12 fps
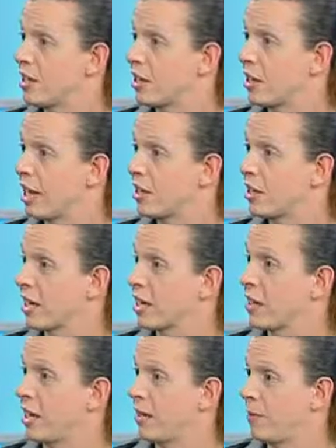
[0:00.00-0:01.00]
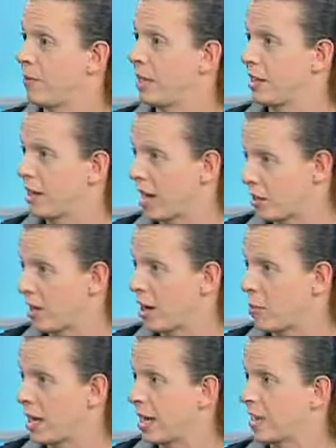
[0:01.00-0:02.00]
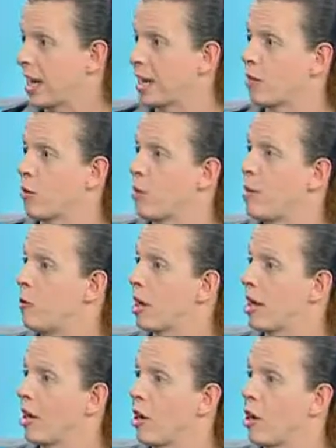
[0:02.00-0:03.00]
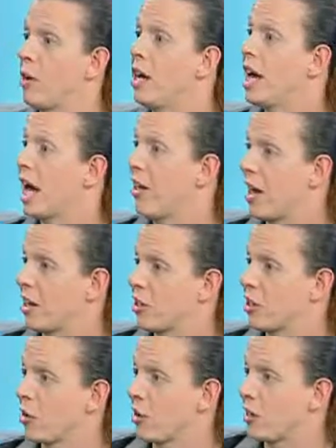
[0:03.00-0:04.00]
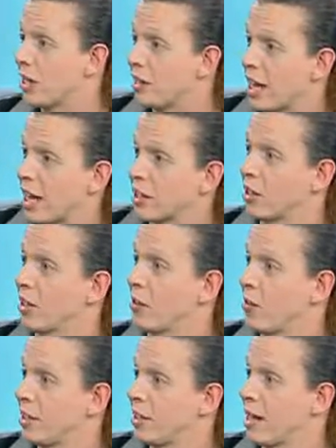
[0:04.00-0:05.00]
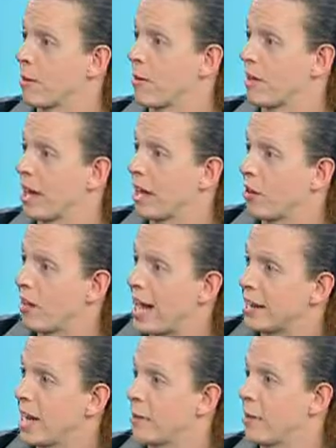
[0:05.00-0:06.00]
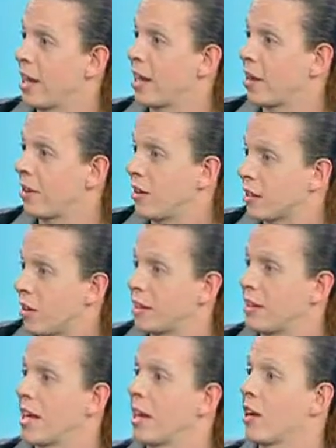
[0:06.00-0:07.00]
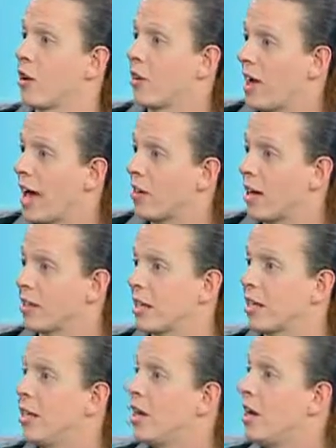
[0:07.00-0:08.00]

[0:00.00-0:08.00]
the section, the intermediate section, where people can go and they can just go to this section or this segment. They can go to that segment. They can go to this lesson. They can go to that lesson.